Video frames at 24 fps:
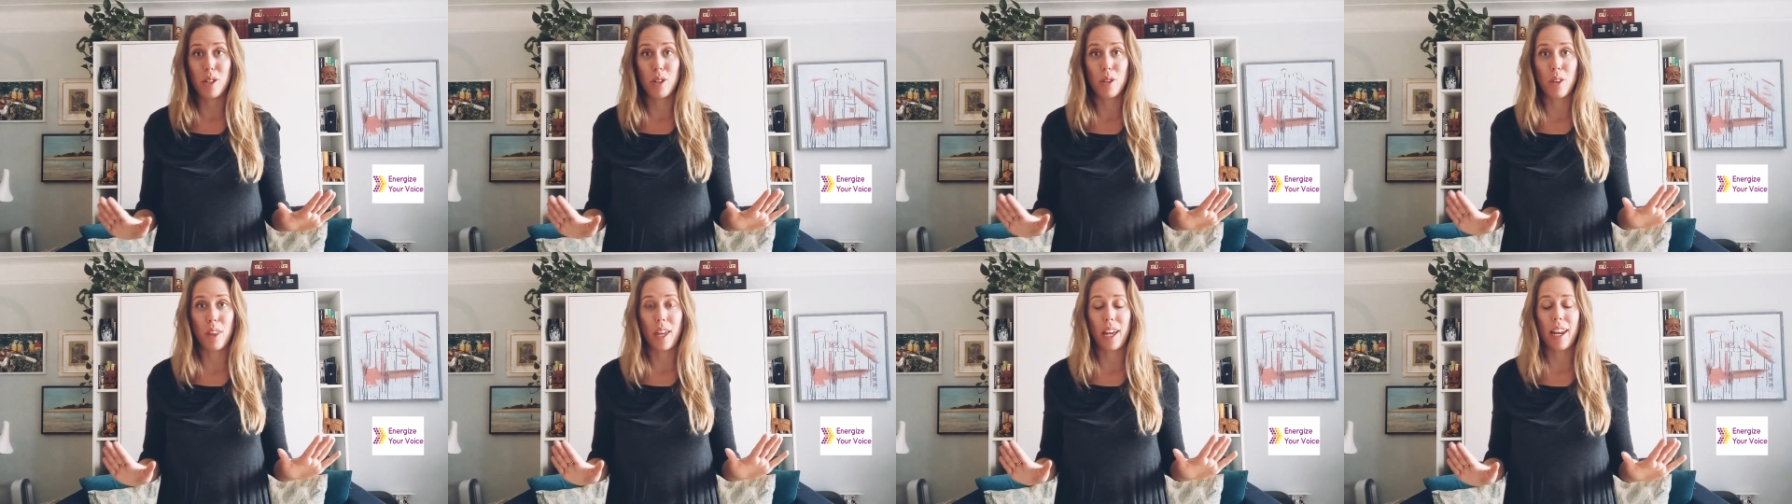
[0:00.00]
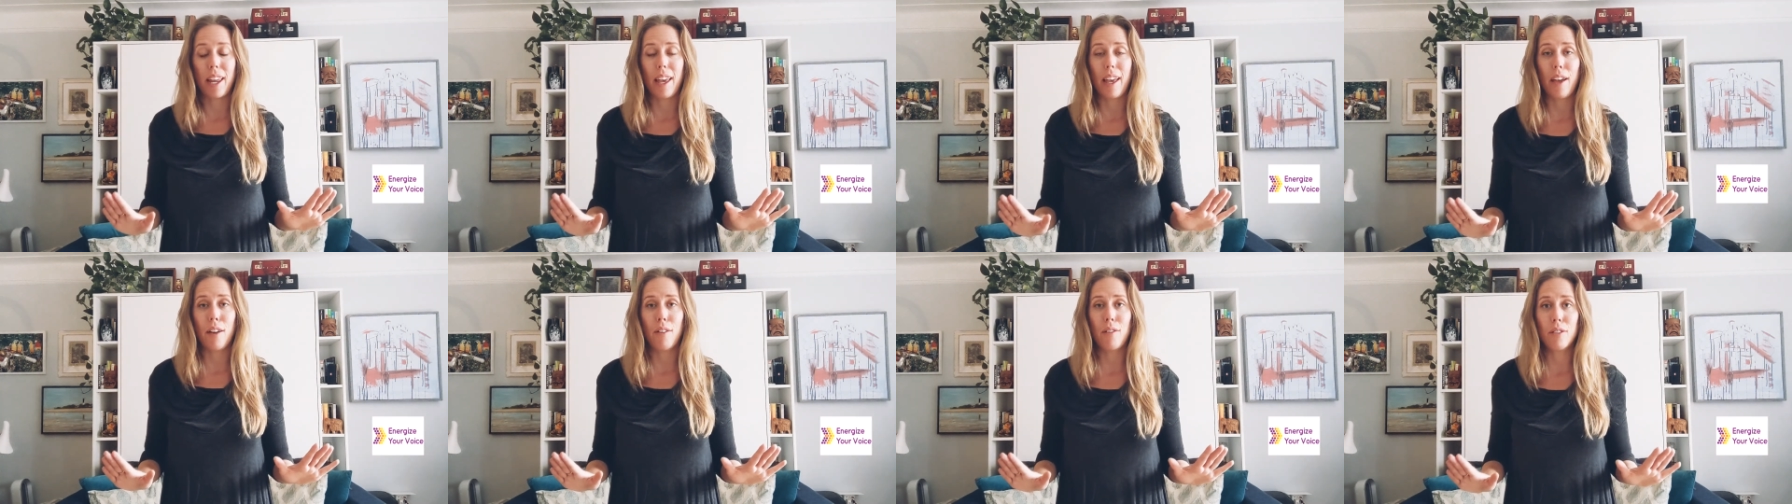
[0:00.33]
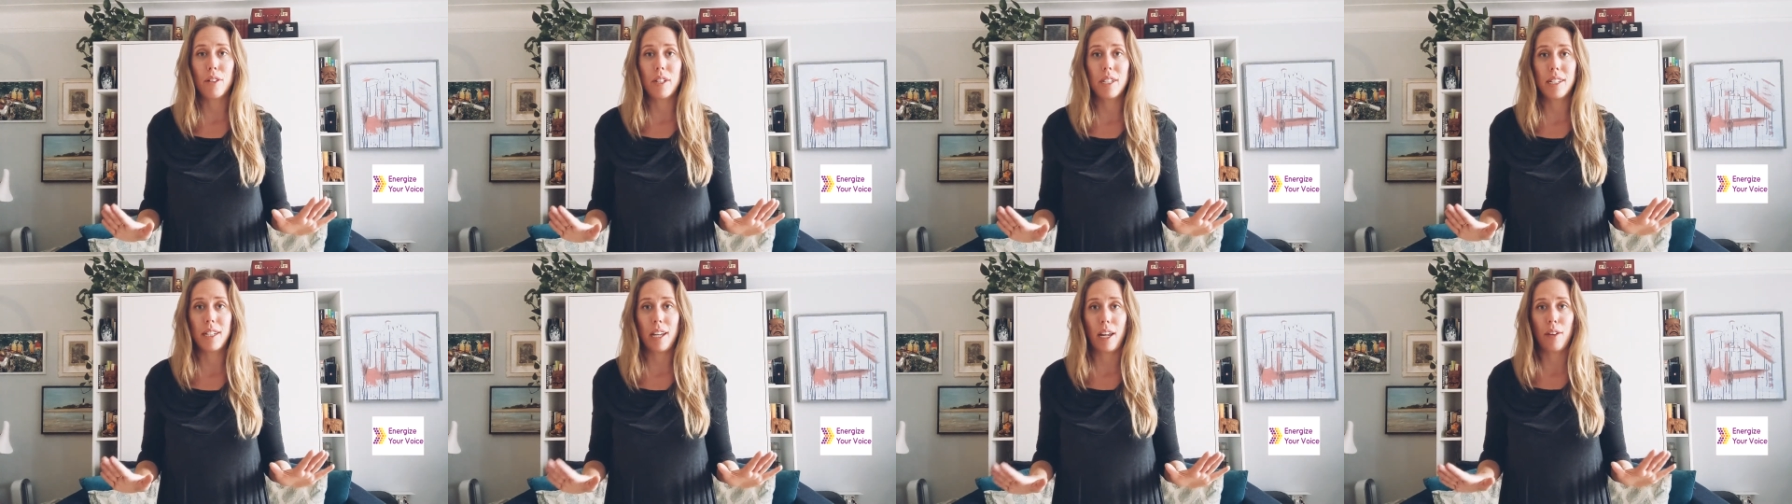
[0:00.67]
Do that
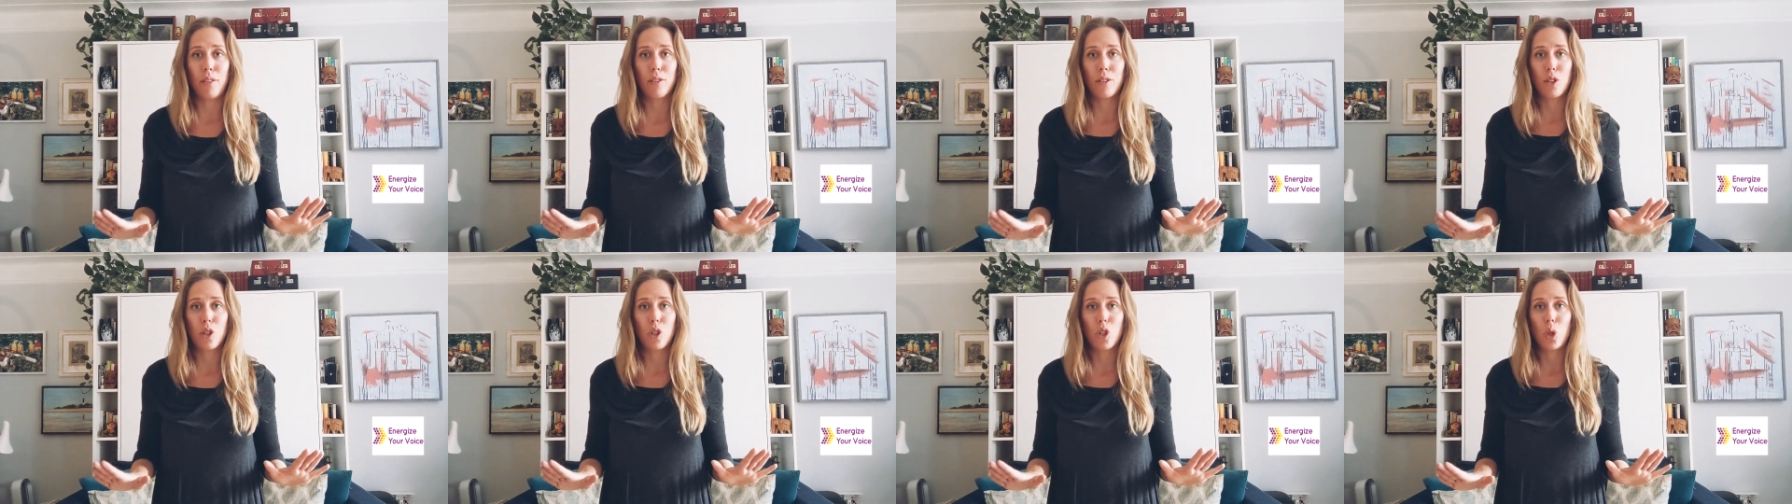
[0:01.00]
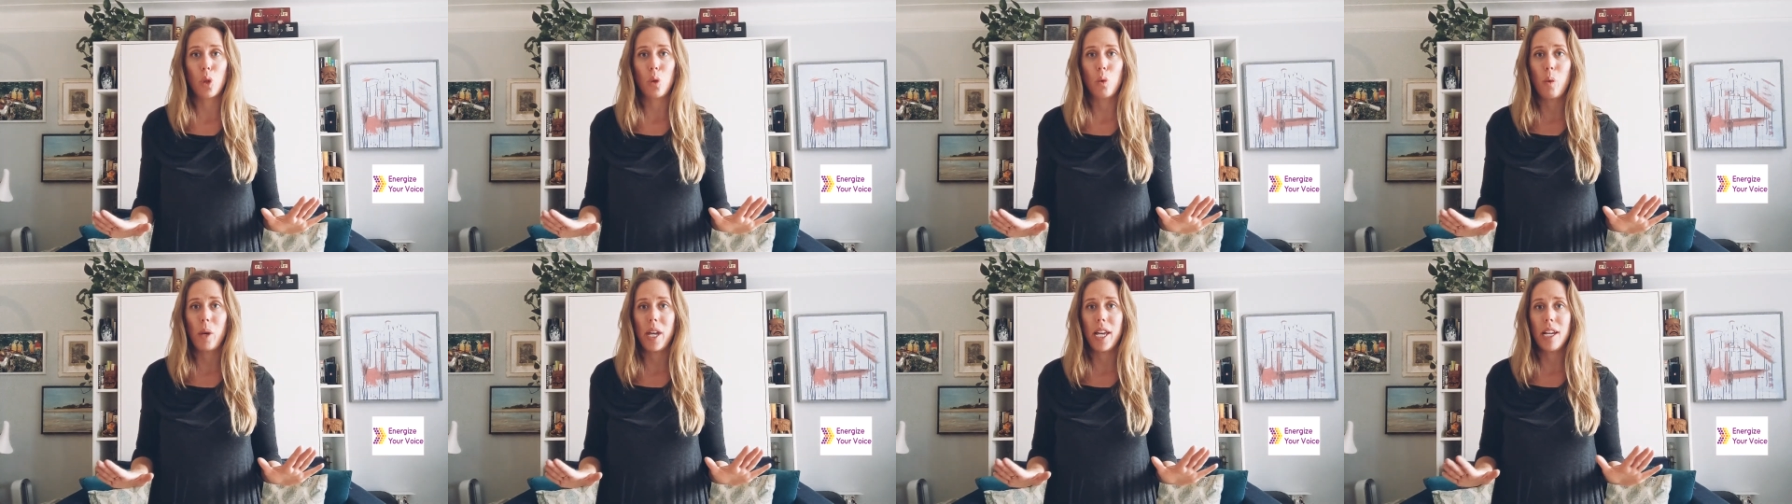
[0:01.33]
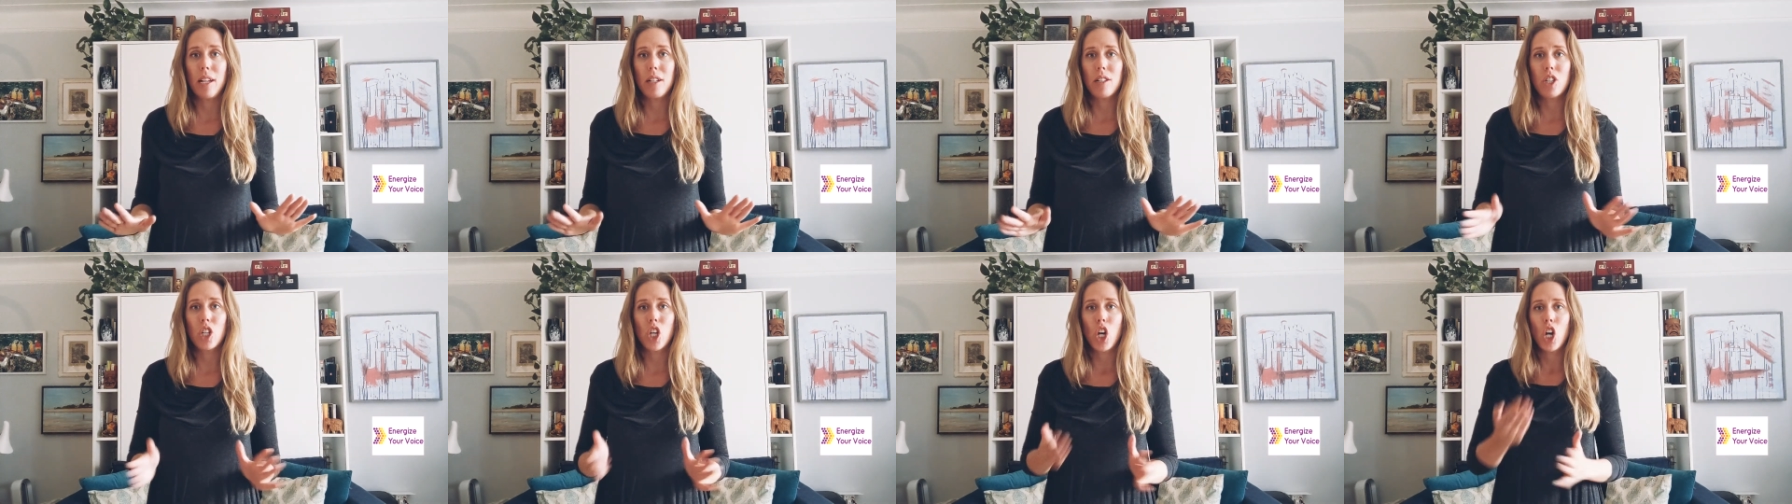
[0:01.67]
every day for two
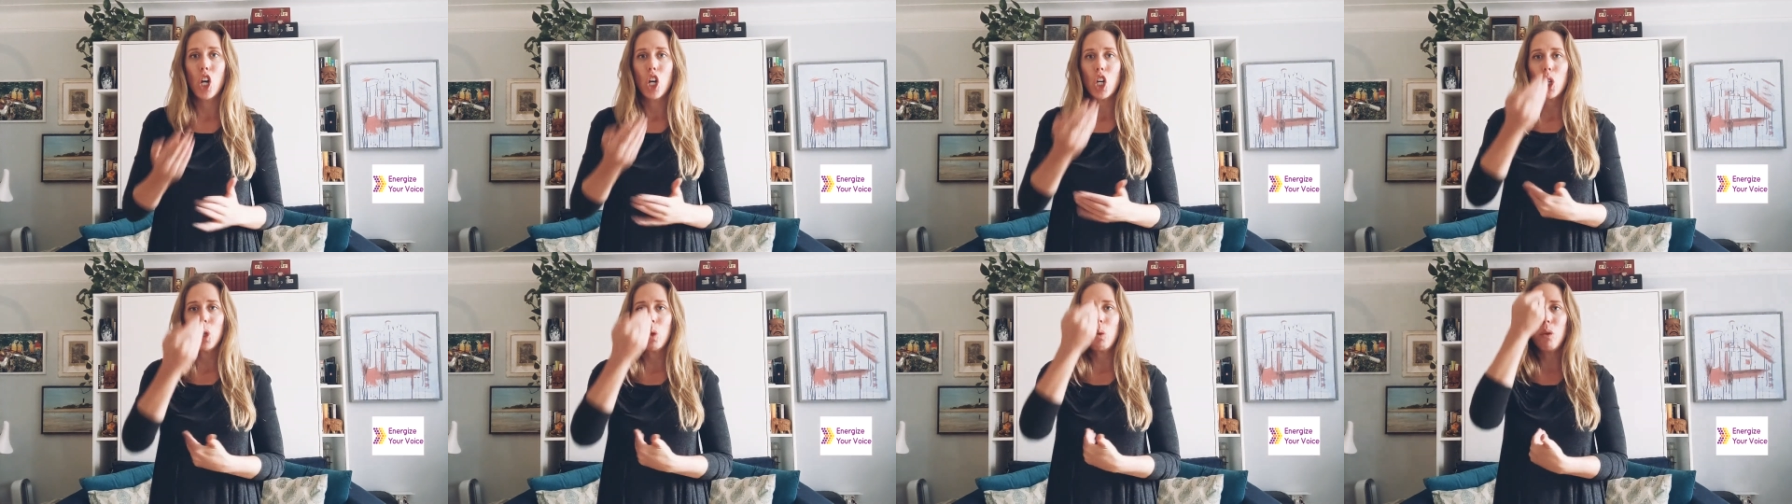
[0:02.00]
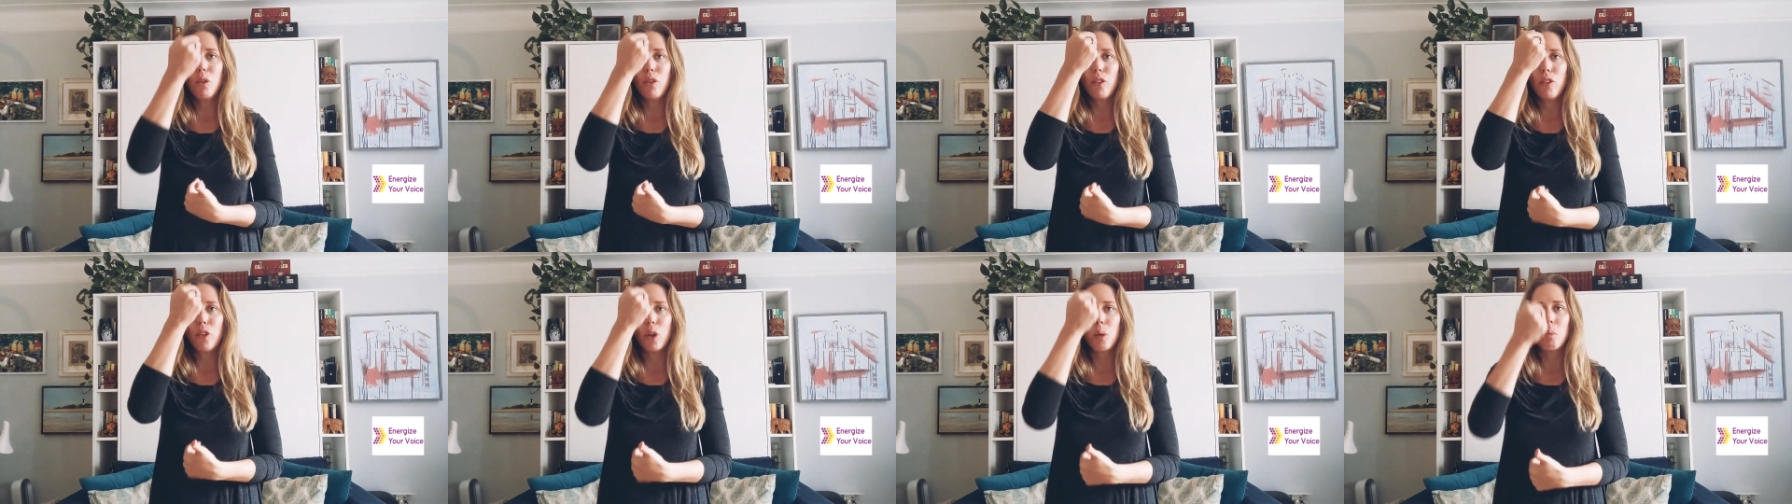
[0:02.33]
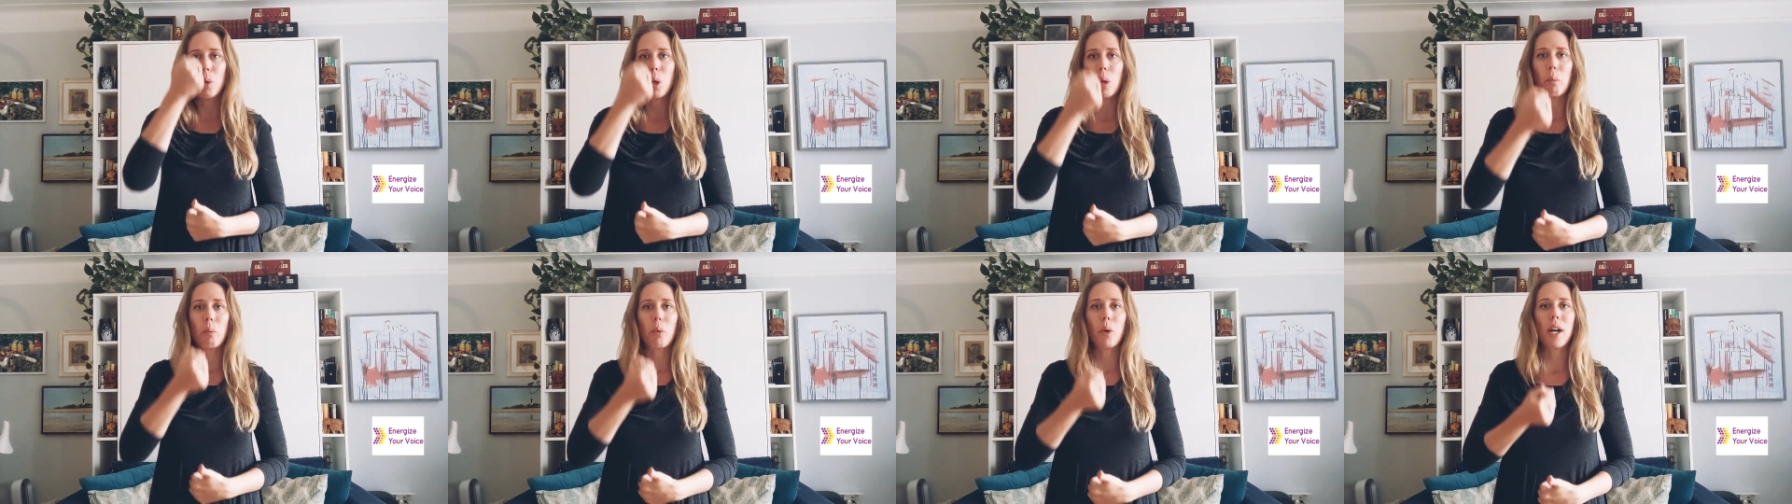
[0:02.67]
weeks. You will feel
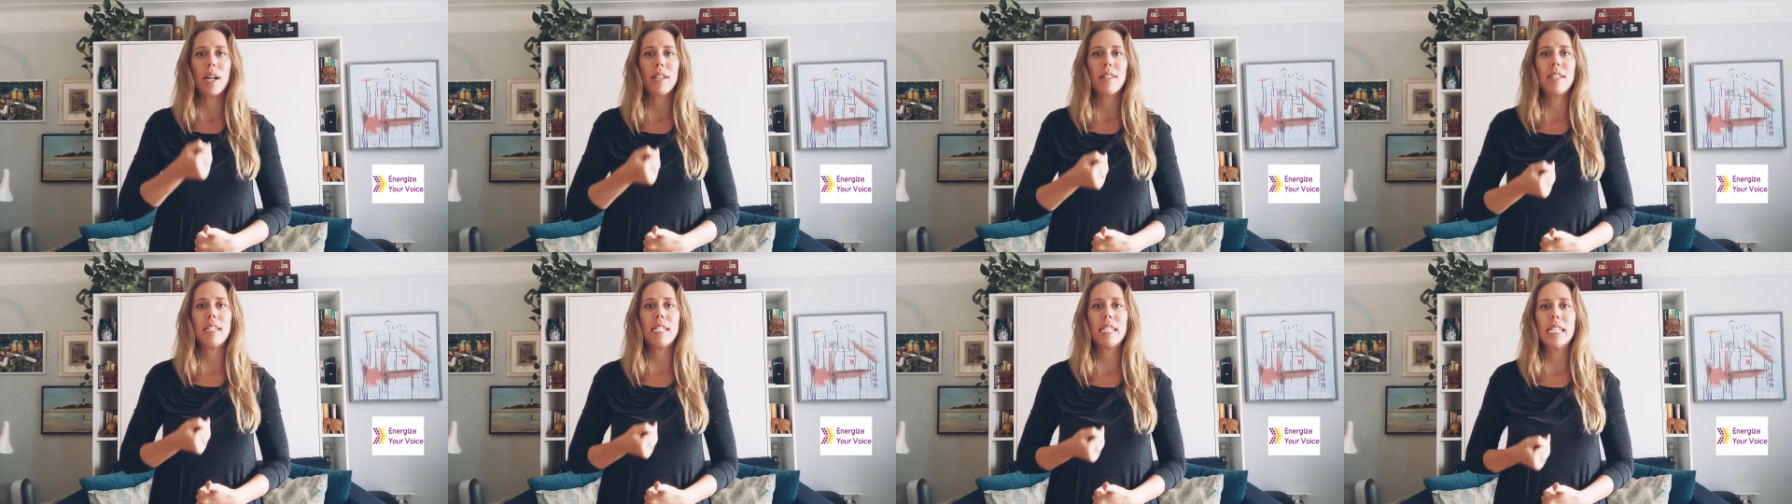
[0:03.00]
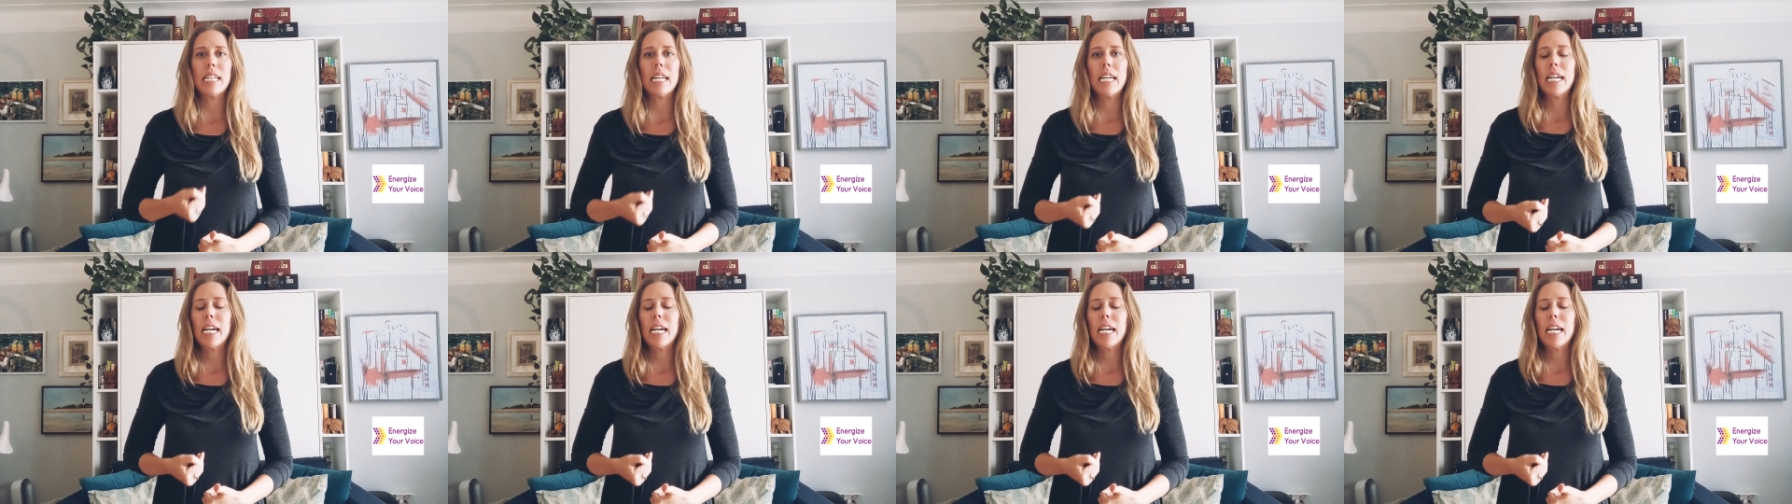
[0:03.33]
more present,